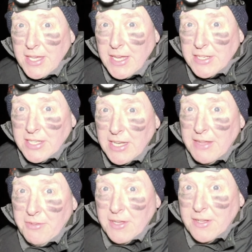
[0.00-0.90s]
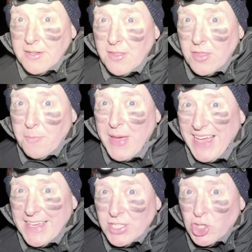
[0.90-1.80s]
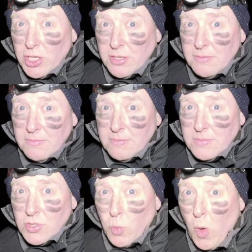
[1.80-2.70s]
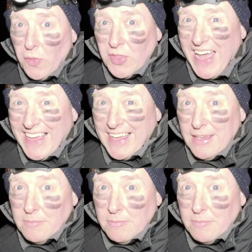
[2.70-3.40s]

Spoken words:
and deliver the package to one faggy.